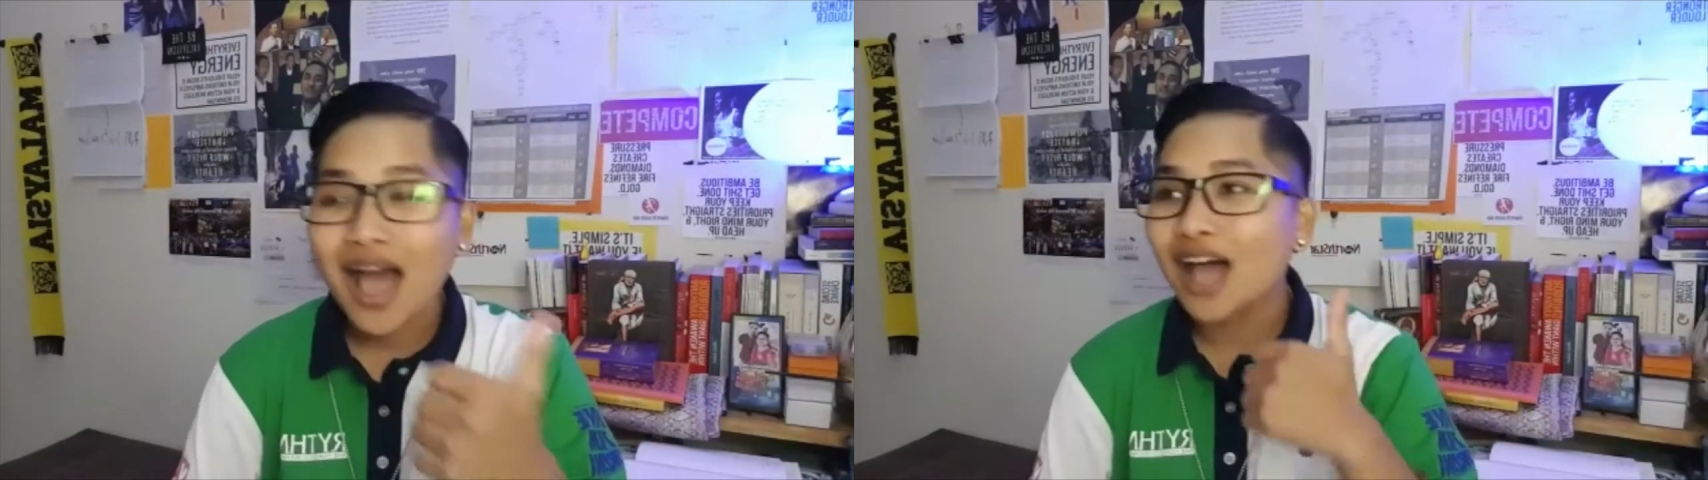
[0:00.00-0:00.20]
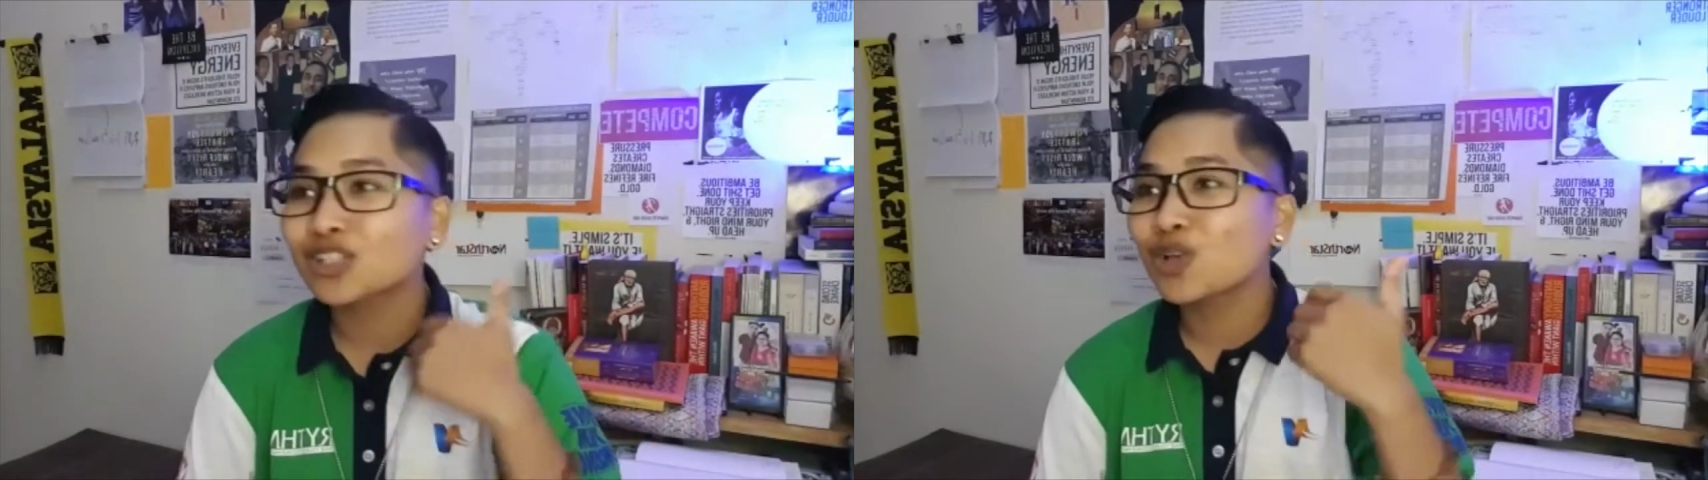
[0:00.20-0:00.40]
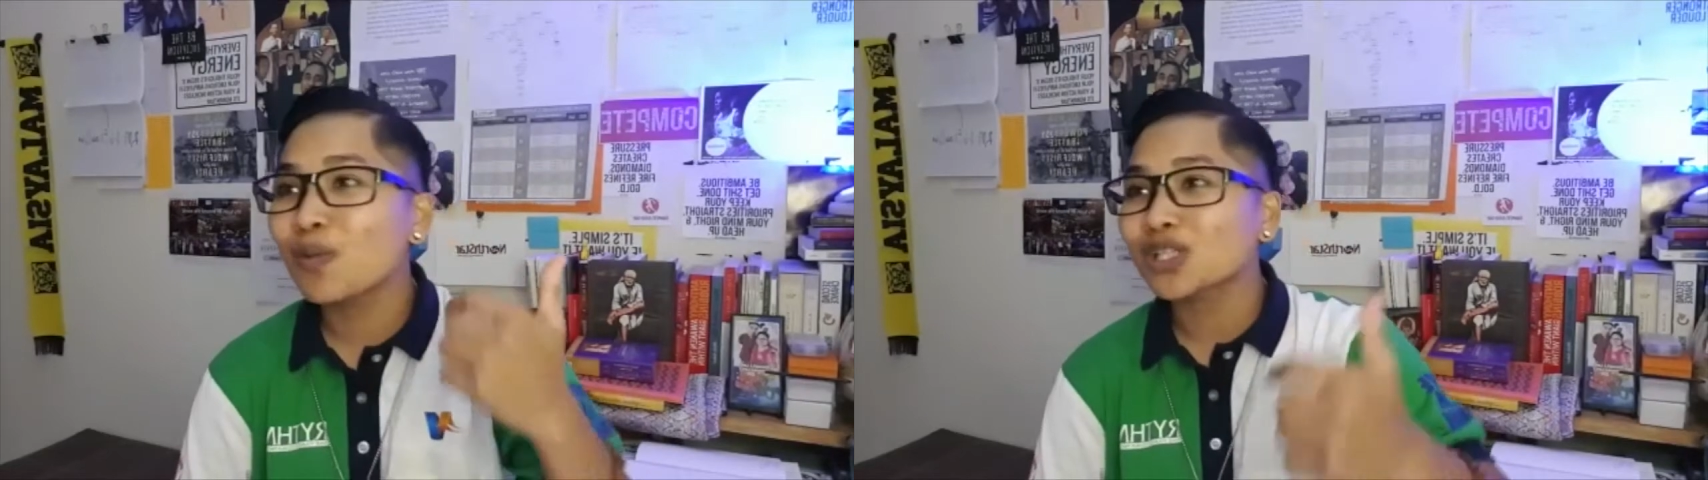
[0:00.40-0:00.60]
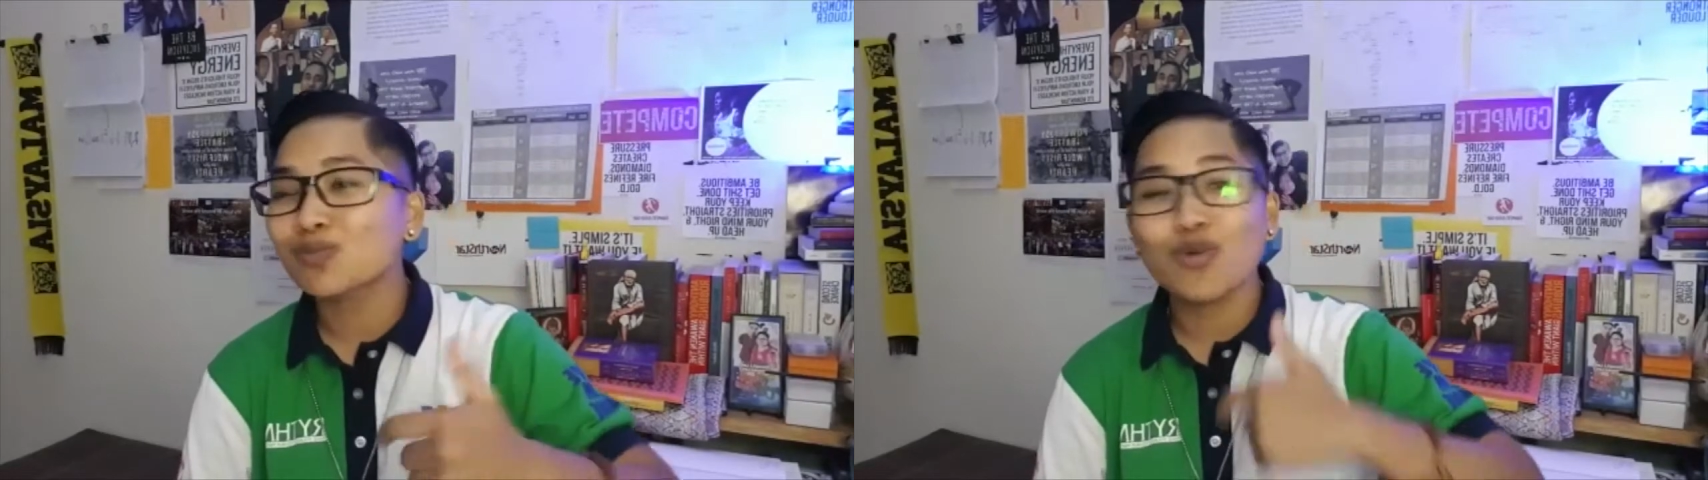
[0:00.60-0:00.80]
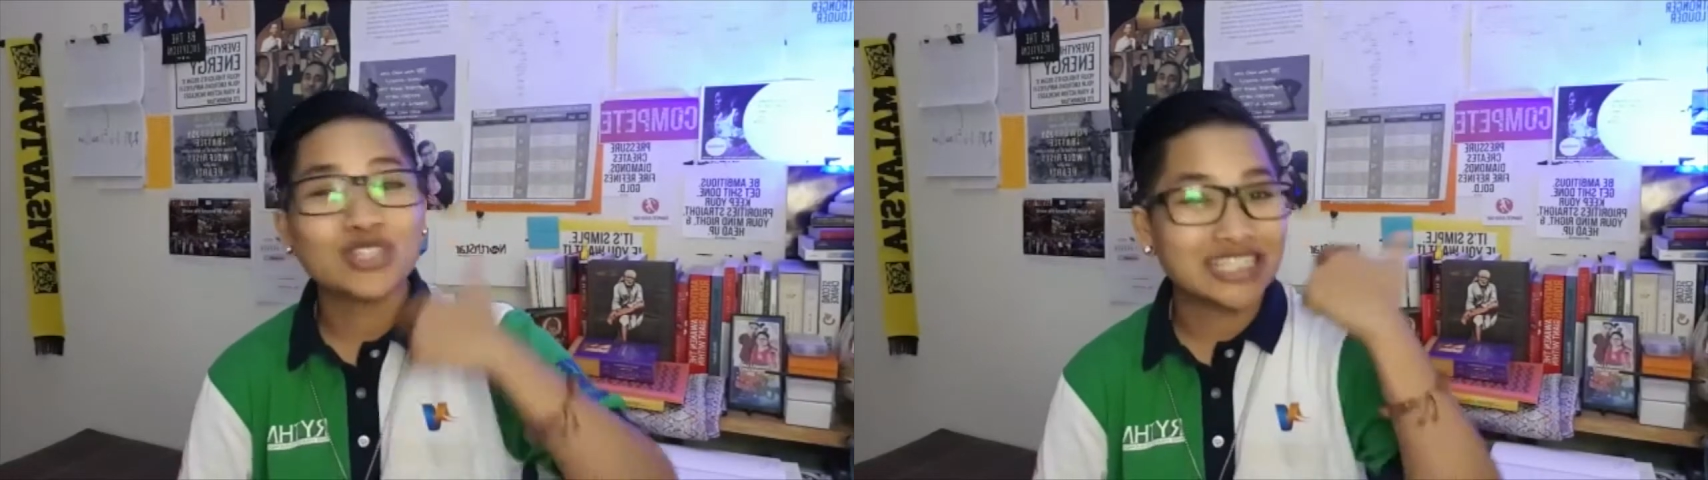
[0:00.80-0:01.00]
are so much
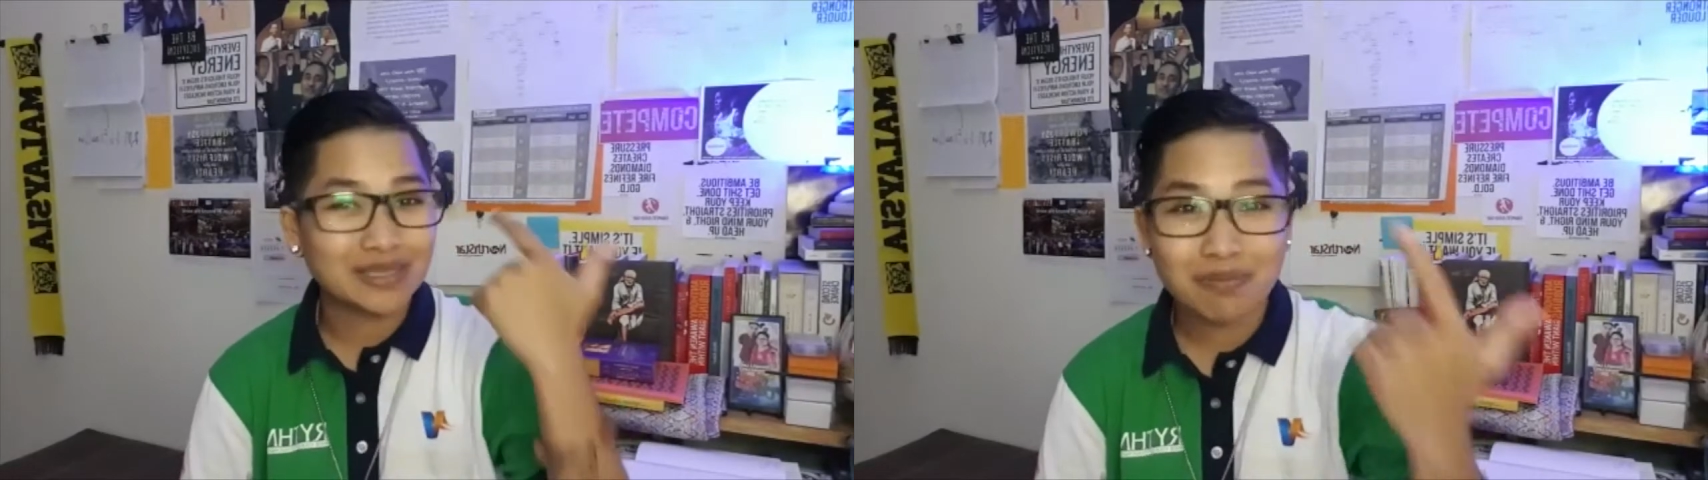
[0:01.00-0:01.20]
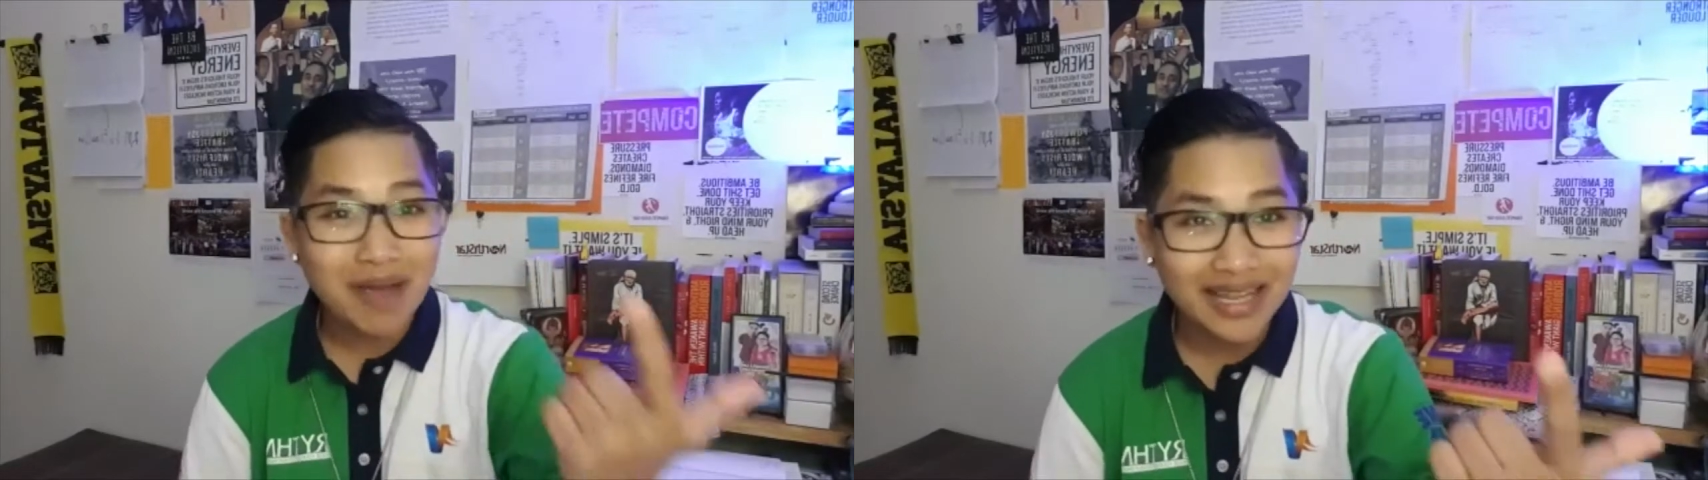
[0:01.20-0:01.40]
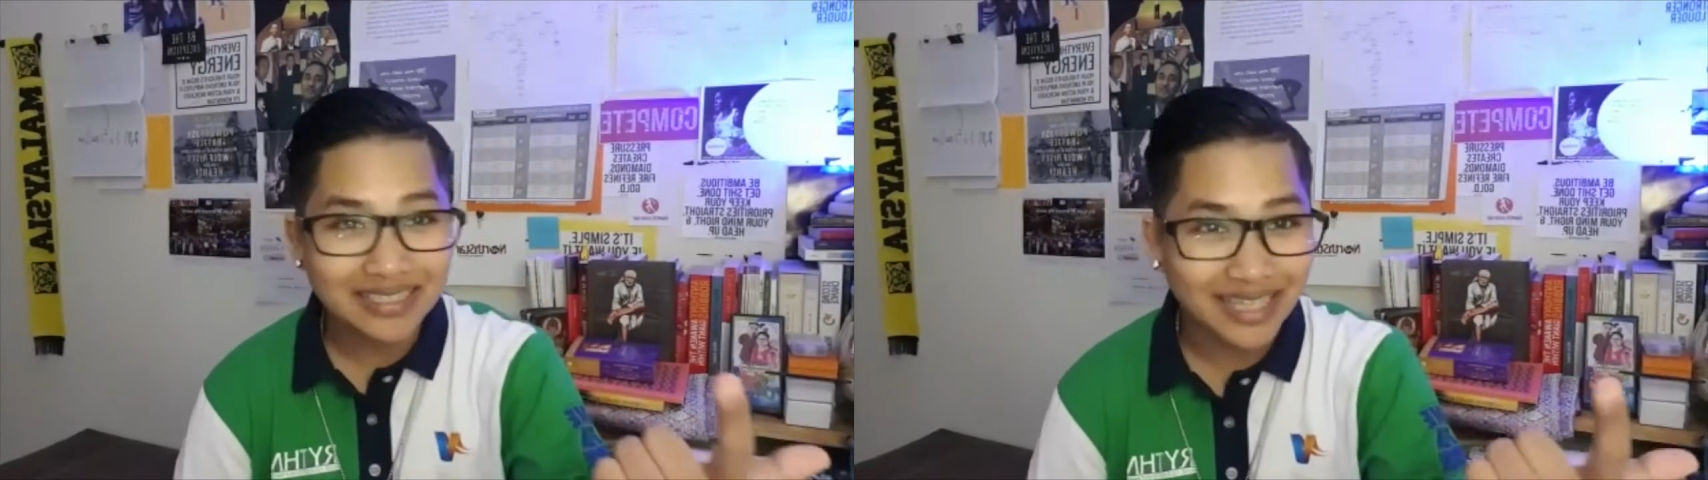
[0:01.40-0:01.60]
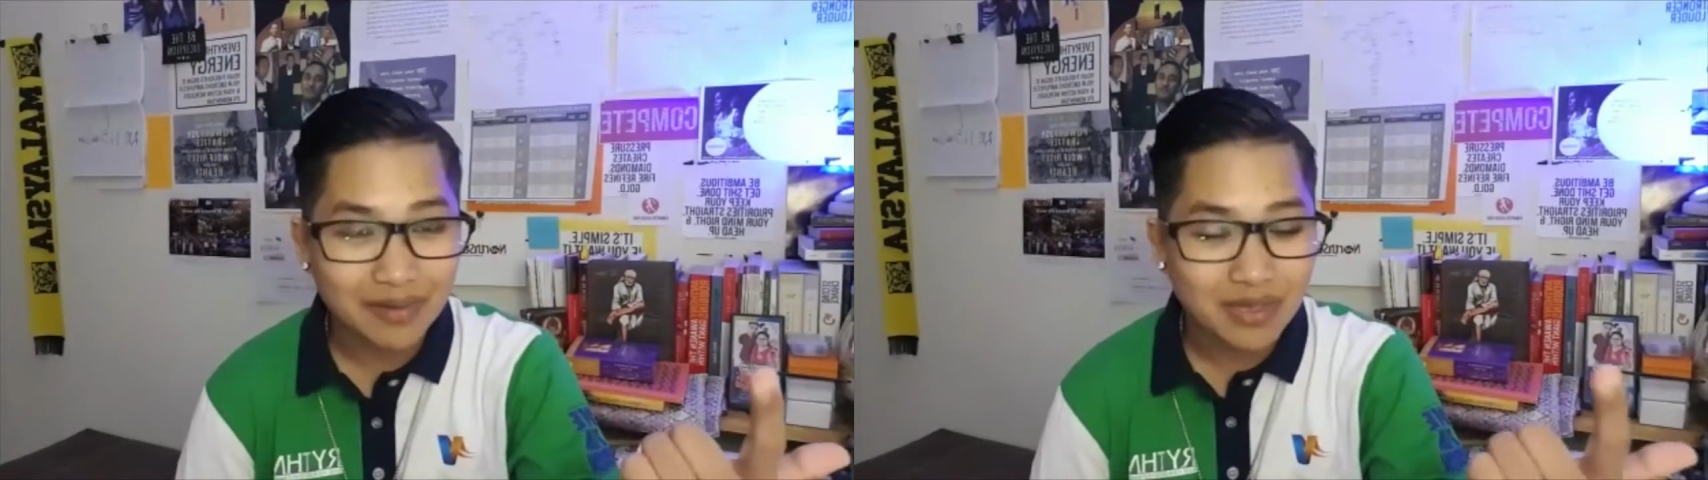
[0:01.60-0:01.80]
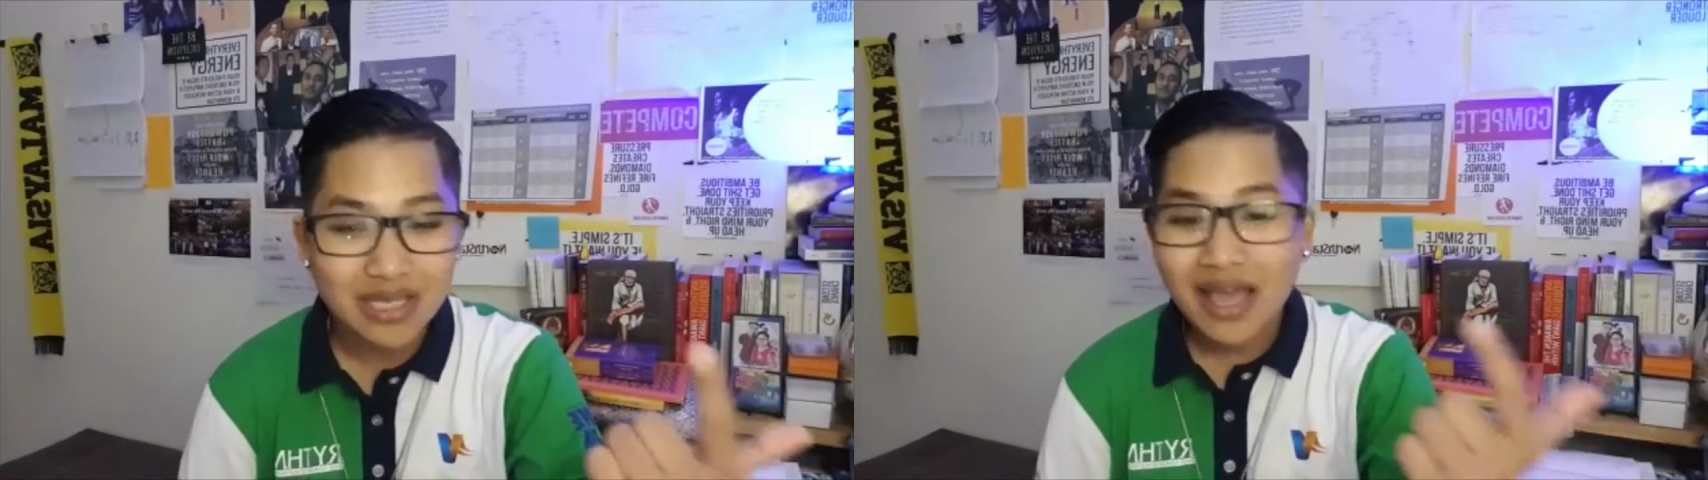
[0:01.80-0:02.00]
more smart than
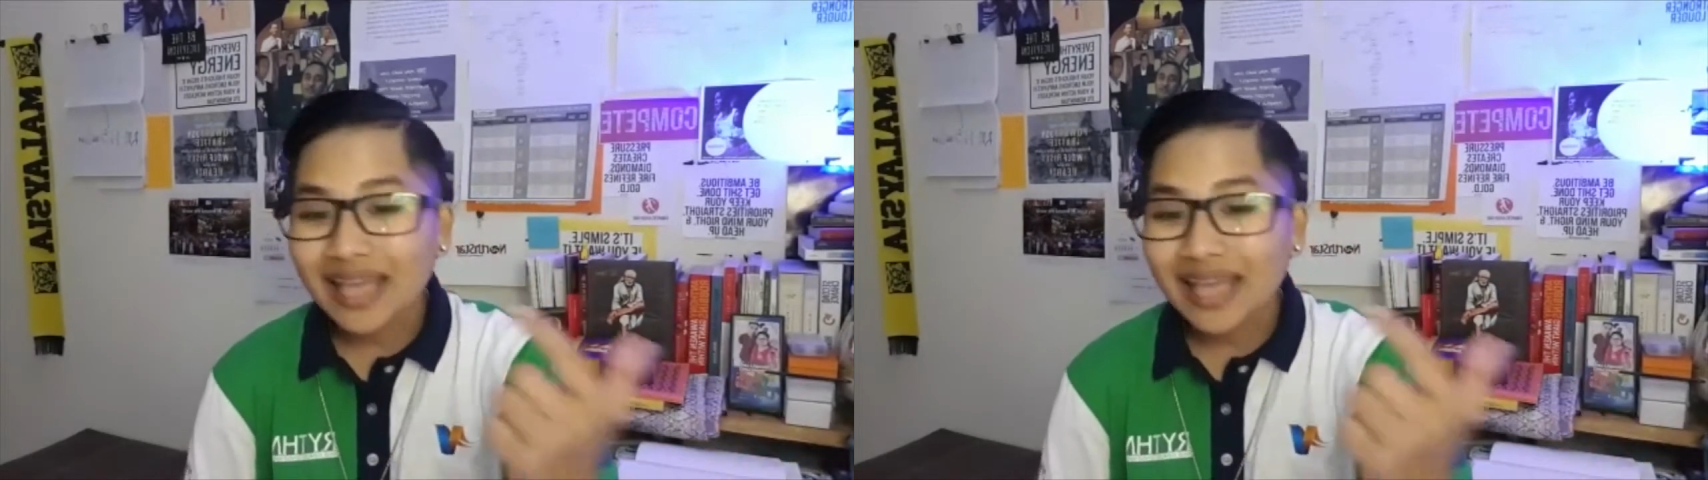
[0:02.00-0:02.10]
me.